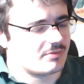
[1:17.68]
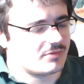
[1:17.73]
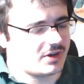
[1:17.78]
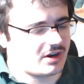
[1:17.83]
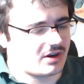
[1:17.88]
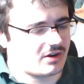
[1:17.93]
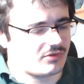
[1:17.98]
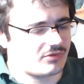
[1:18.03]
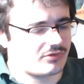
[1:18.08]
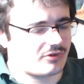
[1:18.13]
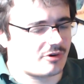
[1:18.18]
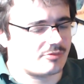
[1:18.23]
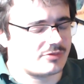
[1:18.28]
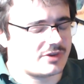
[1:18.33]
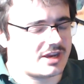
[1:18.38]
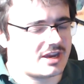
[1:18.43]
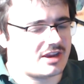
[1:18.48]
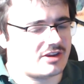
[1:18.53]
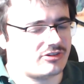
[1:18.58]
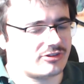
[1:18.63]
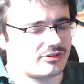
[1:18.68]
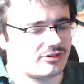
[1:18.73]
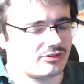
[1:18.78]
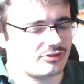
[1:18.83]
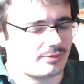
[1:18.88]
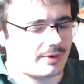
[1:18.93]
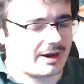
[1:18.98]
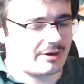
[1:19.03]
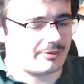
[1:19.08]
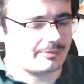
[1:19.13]
know, from the east as
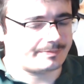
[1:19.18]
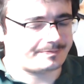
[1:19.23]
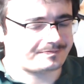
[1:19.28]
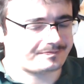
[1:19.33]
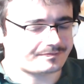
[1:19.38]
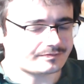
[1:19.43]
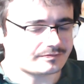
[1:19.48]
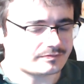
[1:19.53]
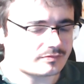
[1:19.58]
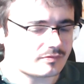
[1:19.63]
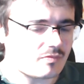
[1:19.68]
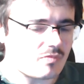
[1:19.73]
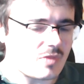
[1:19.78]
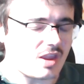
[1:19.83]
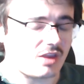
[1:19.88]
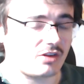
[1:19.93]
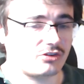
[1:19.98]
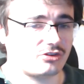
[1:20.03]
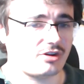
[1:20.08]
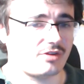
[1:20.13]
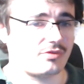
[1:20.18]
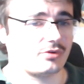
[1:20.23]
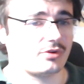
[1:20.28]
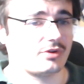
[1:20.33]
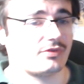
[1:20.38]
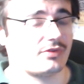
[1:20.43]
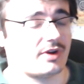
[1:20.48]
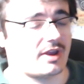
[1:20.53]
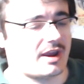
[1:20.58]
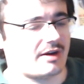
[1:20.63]
well, several
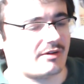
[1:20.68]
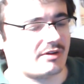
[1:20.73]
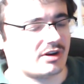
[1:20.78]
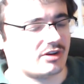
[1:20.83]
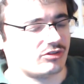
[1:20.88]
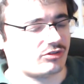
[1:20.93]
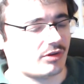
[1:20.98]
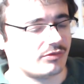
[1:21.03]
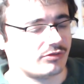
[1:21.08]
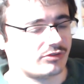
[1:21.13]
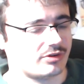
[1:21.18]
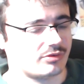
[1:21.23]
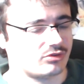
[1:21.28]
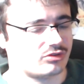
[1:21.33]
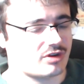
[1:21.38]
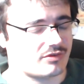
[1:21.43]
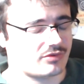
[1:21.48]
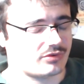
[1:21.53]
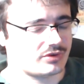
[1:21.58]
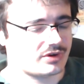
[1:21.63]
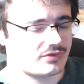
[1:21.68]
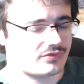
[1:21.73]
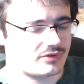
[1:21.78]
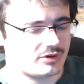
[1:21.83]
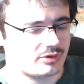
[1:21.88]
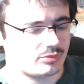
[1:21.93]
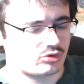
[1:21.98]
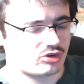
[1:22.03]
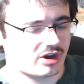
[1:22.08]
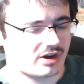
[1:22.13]
different areas, obviously with several different
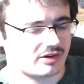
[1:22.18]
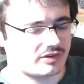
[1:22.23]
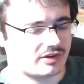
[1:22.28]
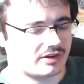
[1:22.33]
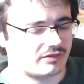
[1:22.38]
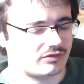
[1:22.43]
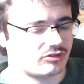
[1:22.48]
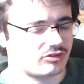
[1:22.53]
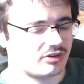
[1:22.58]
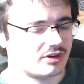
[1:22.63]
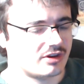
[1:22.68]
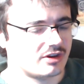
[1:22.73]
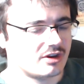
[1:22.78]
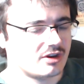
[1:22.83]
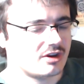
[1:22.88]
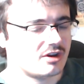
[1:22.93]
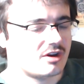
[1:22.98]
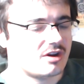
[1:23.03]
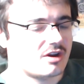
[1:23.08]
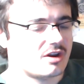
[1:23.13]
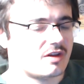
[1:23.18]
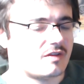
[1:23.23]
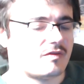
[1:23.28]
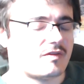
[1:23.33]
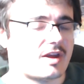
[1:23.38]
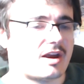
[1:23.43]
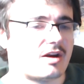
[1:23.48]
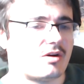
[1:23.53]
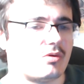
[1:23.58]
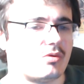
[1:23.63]
objectives.
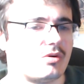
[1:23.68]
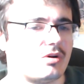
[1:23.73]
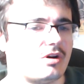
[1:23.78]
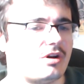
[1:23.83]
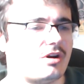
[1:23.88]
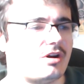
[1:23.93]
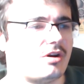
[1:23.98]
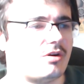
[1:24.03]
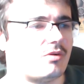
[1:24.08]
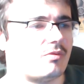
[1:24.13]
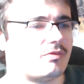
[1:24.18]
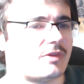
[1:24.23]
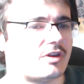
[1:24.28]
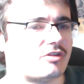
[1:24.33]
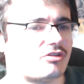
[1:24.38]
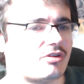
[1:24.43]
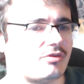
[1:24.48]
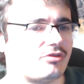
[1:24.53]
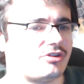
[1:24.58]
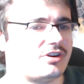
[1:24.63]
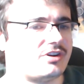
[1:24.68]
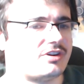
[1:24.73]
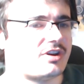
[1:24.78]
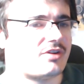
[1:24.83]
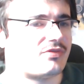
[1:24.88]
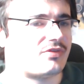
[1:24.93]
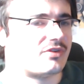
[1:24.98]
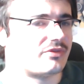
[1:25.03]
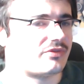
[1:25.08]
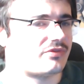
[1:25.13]
Now, there's obviously
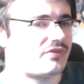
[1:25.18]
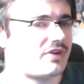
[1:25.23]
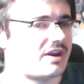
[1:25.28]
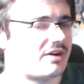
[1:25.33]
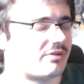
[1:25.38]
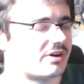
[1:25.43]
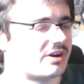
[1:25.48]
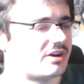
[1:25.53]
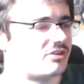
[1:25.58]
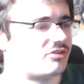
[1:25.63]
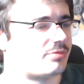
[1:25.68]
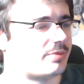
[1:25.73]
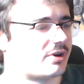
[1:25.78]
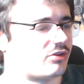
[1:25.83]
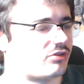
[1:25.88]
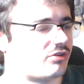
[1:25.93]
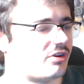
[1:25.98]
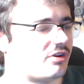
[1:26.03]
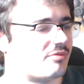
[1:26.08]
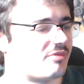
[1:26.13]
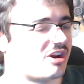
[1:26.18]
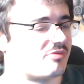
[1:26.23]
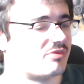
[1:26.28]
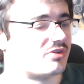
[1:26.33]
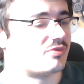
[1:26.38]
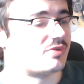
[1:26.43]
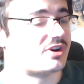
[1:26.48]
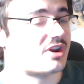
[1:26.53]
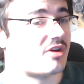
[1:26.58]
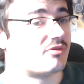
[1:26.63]
different theories, because at the
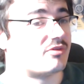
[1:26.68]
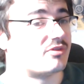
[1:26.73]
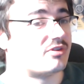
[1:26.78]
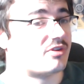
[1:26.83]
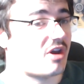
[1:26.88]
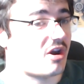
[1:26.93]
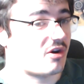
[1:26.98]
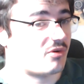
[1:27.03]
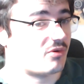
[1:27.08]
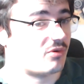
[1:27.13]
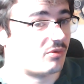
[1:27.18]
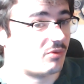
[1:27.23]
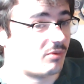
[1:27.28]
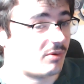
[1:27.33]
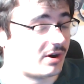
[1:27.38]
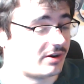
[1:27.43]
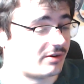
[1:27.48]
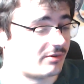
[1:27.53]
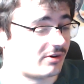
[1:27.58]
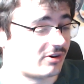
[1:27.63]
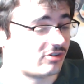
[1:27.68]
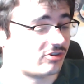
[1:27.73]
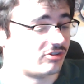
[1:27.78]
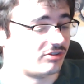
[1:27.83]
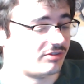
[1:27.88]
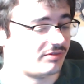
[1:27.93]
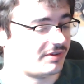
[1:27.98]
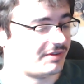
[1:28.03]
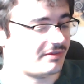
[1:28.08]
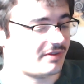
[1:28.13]
moment we don't know why the Russians
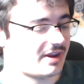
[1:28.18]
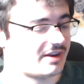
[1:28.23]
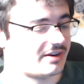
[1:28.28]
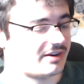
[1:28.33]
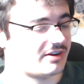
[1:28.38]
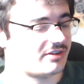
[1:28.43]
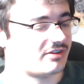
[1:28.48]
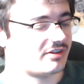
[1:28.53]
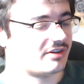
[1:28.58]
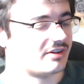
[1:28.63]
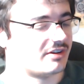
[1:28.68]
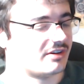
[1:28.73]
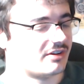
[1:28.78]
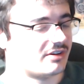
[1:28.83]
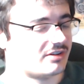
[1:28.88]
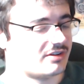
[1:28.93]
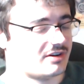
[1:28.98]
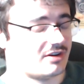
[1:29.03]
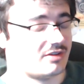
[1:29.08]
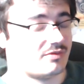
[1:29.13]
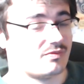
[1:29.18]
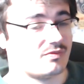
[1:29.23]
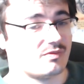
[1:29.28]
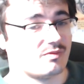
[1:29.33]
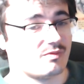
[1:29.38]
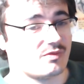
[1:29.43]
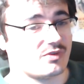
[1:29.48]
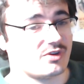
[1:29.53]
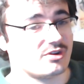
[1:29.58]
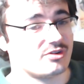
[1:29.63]
have invaded. You know,
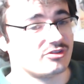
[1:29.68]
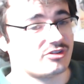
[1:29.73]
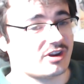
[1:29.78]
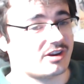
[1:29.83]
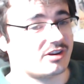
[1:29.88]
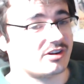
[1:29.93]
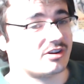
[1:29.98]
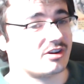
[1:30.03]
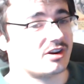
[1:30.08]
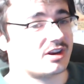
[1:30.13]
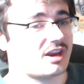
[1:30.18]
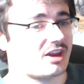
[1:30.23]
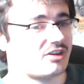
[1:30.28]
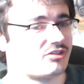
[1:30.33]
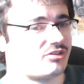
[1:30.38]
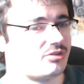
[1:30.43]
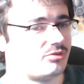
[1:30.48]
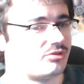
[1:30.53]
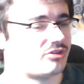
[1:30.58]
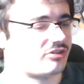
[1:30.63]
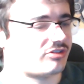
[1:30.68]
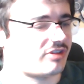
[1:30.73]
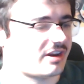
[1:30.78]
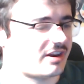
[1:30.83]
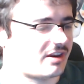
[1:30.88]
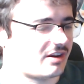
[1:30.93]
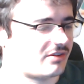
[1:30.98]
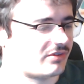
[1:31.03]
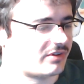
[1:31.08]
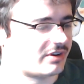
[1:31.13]
you can take a good guess it was to
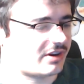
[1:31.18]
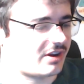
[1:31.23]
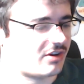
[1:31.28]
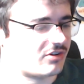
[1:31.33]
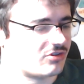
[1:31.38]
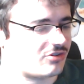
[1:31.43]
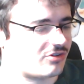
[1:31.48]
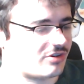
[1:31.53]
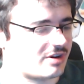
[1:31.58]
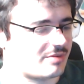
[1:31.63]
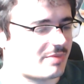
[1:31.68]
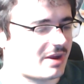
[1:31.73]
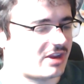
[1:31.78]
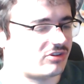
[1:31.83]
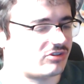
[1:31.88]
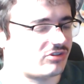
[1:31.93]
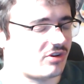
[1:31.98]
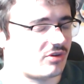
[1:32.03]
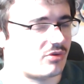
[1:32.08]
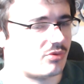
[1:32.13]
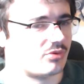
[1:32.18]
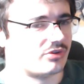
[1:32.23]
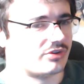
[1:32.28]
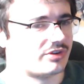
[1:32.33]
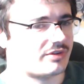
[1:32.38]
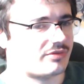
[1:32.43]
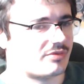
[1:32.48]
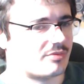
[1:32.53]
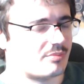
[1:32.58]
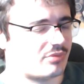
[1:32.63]
take over the country based on all the
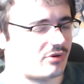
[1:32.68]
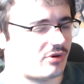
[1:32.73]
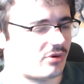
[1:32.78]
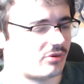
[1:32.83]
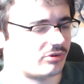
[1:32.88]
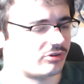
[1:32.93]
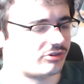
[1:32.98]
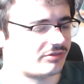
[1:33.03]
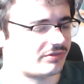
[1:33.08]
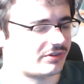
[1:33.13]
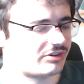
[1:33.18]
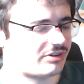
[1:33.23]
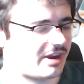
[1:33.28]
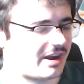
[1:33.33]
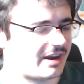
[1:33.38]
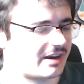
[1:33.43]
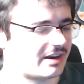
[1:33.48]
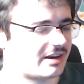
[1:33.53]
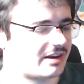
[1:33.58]
different prongs of attack.